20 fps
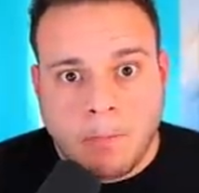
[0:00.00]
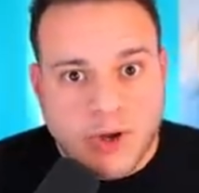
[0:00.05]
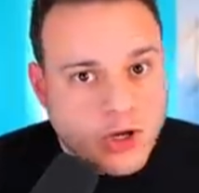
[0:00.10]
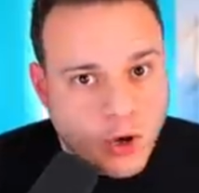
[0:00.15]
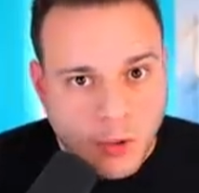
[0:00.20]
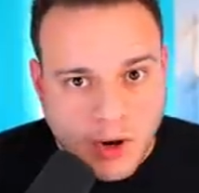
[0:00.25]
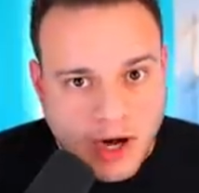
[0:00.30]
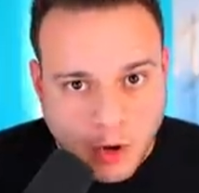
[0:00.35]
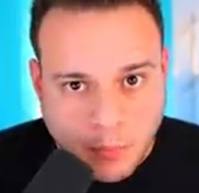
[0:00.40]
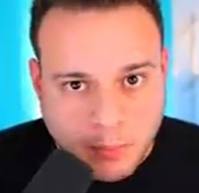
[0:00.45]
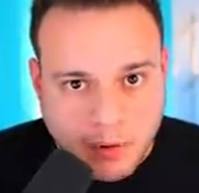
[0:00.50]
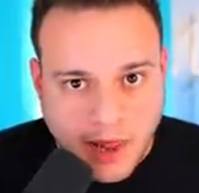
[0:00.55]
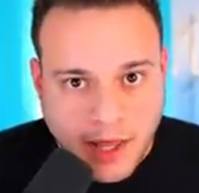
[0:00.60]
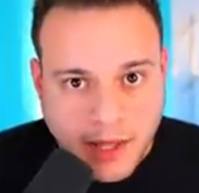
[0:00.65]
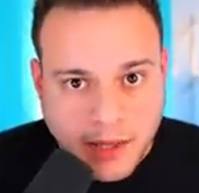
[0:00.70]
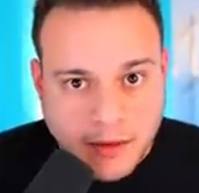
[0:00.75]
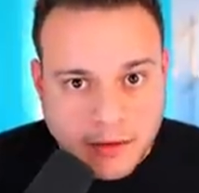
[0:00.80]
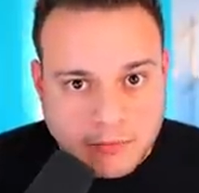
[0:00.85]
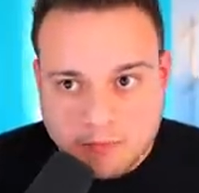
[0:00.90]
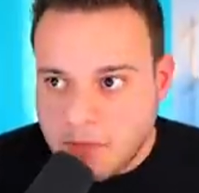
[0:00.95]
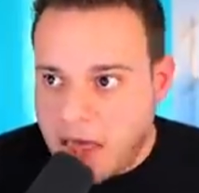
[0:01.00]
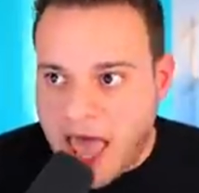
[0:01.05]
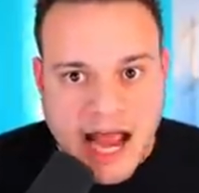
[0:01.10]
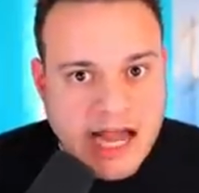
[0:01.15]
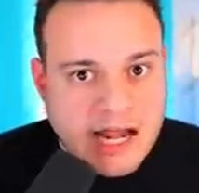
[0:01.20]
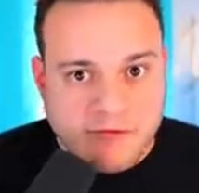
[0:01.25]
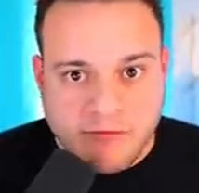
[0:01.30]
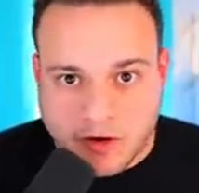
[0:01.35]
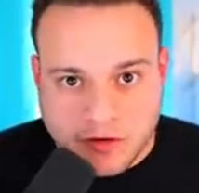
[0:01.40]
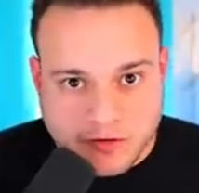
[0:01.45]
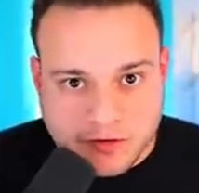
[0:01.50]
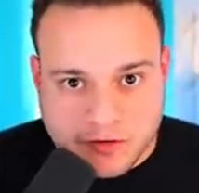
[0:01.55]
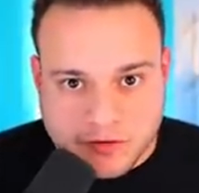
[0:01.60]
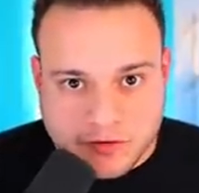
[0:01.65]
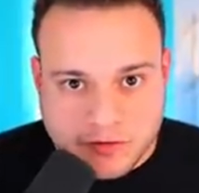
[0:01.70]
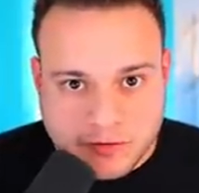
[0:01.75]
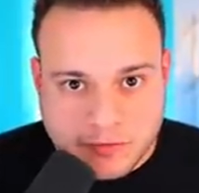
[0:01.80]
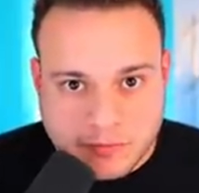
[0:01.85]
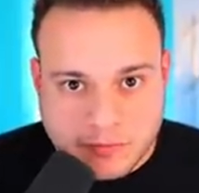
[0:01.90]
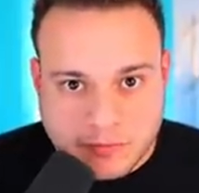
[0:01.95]
But you know what I don't play? Any
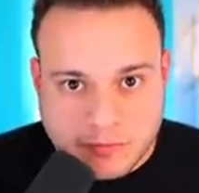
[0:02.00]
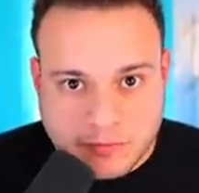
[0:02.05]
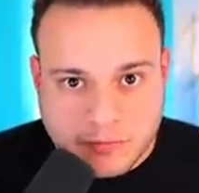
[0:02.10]
verses.